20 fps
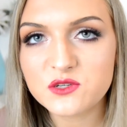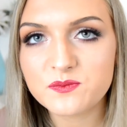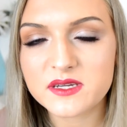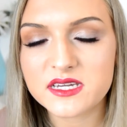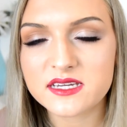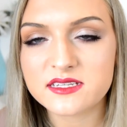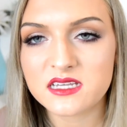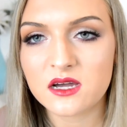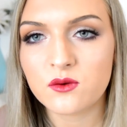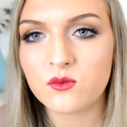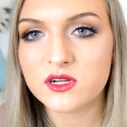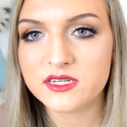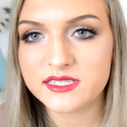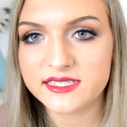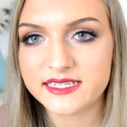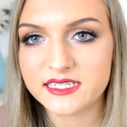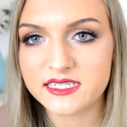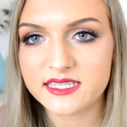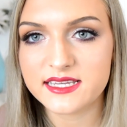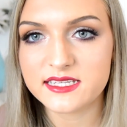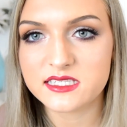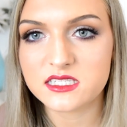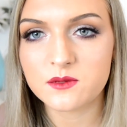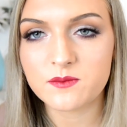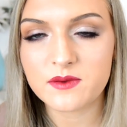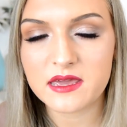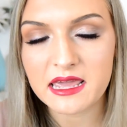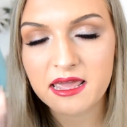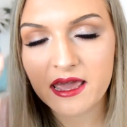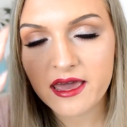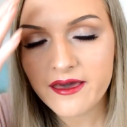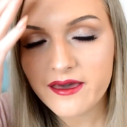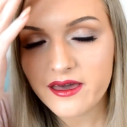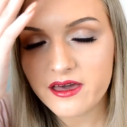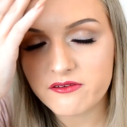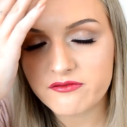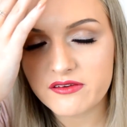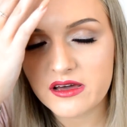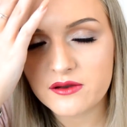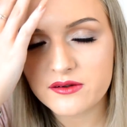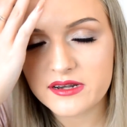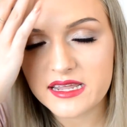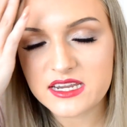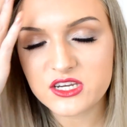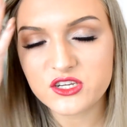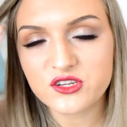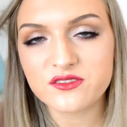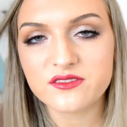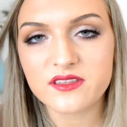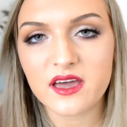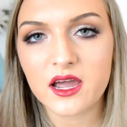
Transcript: because I wanted this to be a foundation